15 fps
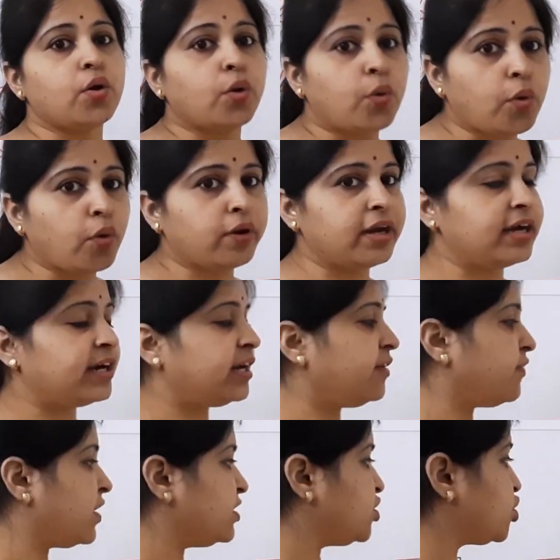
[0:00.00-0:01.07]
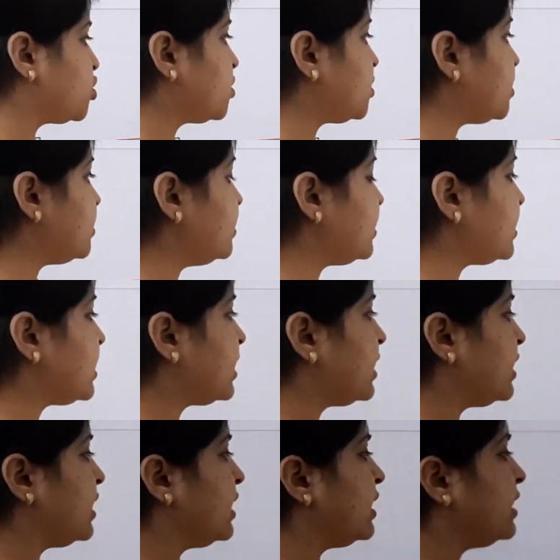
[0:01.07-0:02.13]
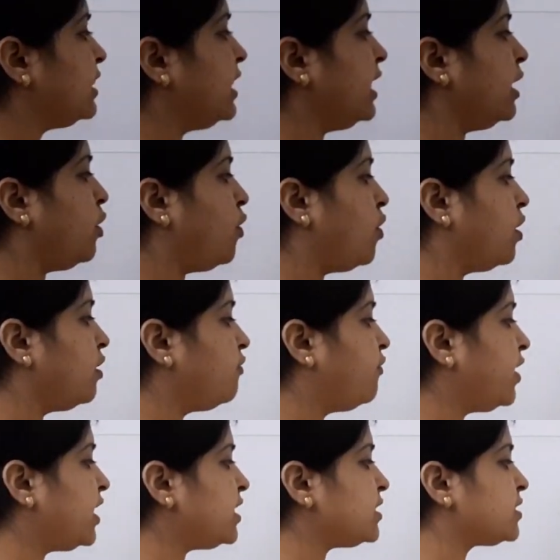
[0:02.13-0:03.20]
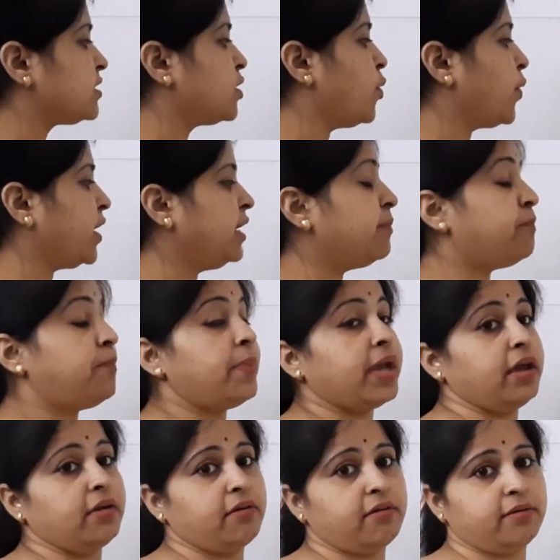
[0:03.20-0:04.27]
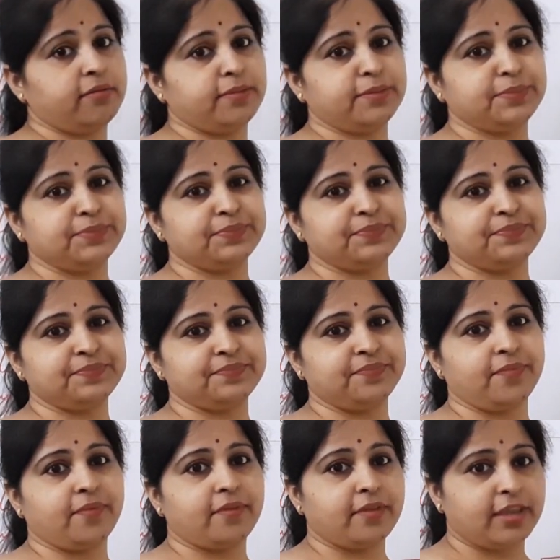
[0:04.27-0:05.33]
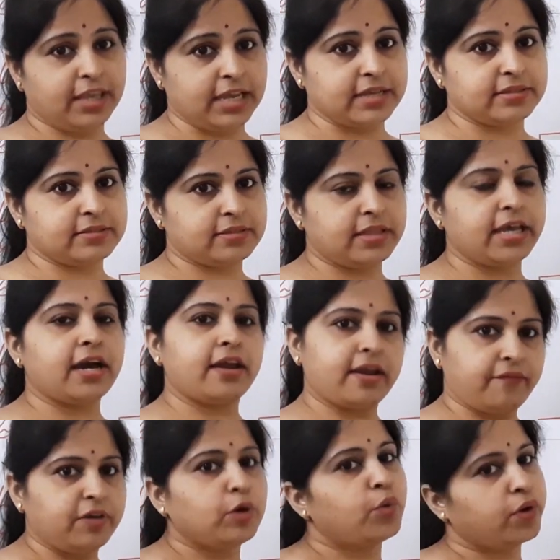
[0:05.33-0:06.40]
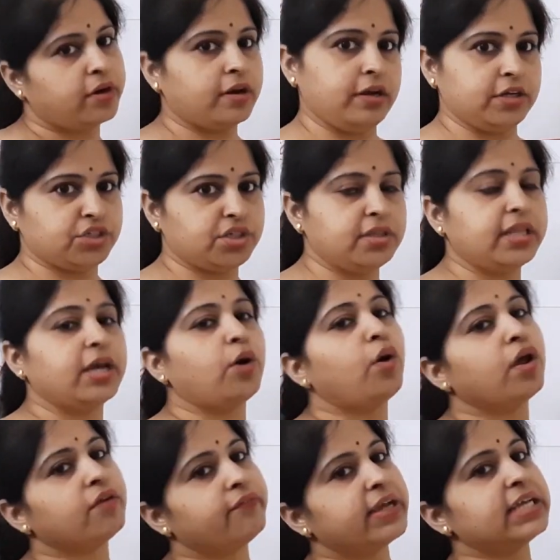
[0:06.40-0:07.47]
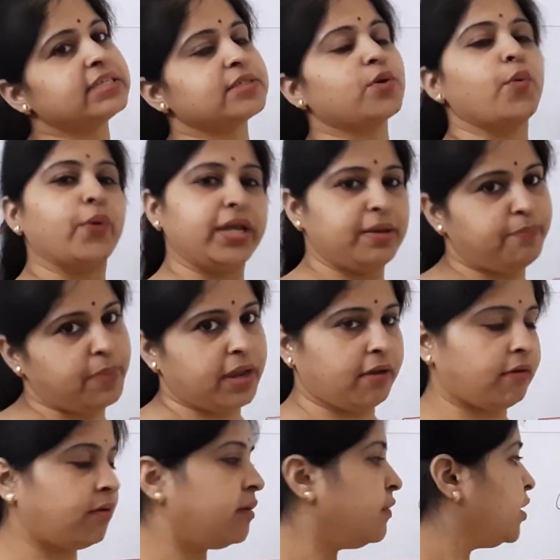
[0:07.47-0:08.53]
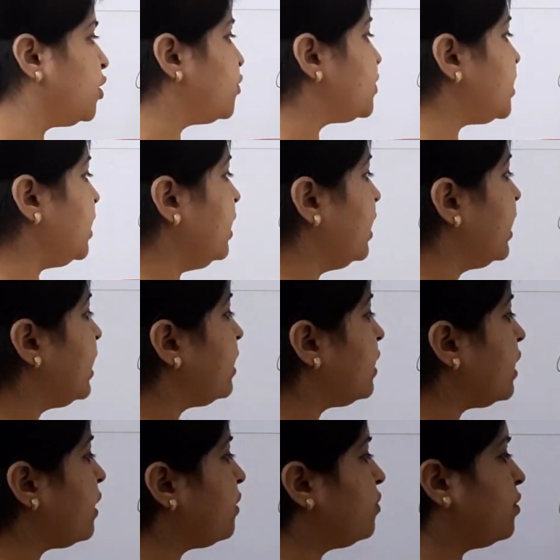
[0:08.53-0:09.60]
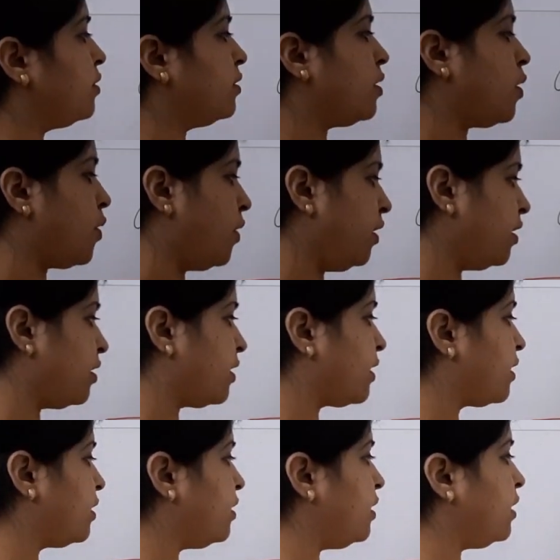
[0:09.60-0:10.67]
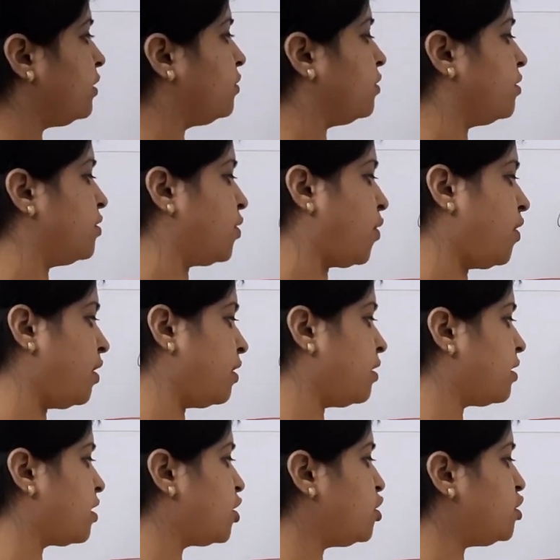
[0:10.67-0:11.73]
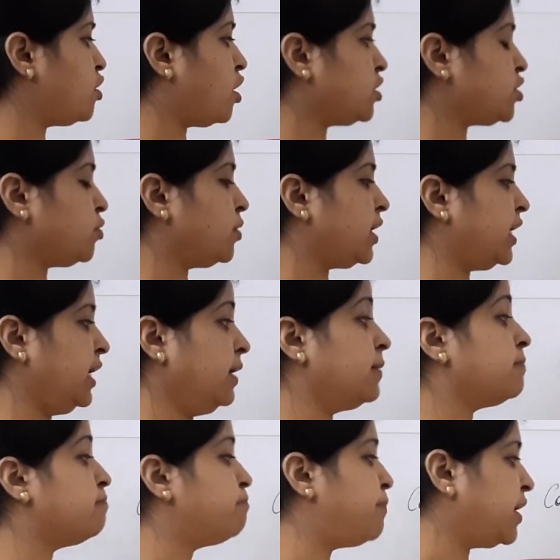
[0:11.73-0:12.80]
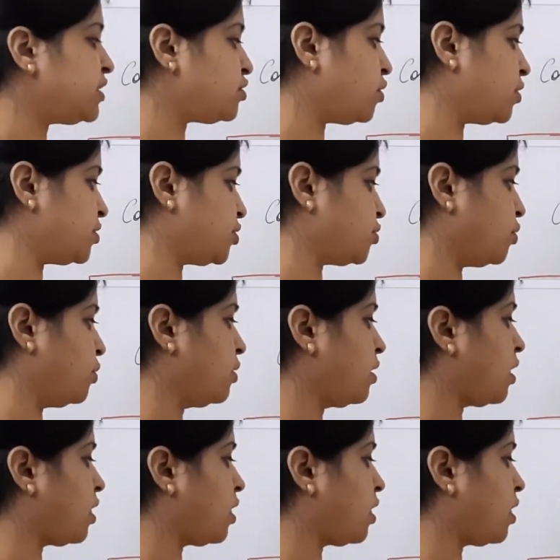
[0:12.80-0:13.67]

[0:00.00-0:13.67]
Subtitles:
Correlative conjunctions, they always go in pair. Yes, they are having good relation. They always go in pair. You see, either or, neither nor, not only but also,